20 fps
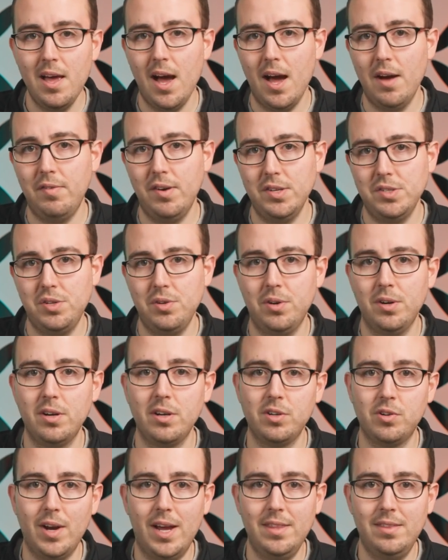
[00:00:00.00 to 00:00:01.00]
I've also
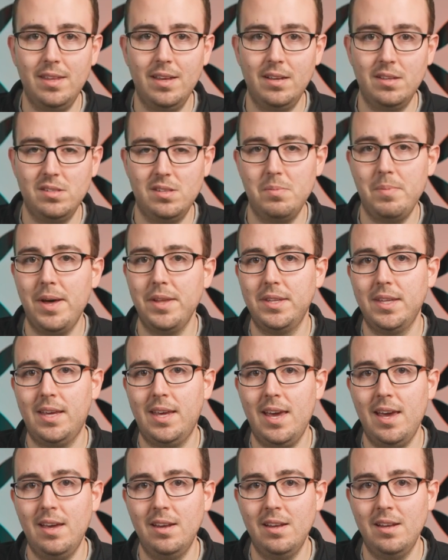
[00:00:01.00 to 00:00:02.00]
heard great things about the
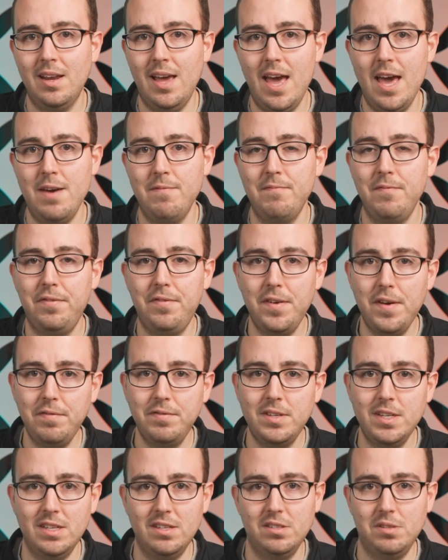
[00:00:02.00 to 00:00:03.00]
Canon
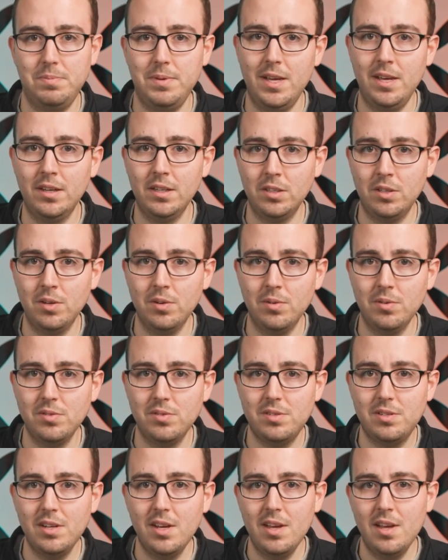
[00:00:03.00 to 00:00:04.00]
M50s being
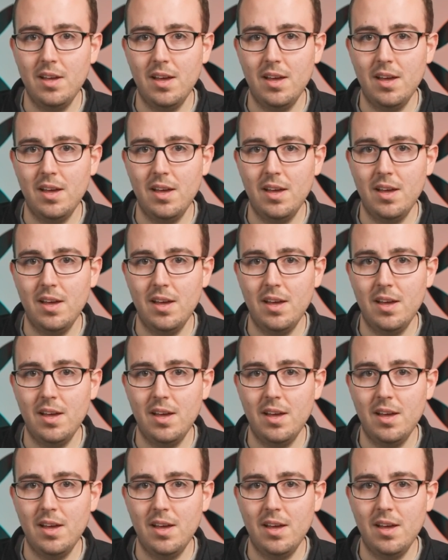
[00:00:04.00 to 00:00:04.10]
used.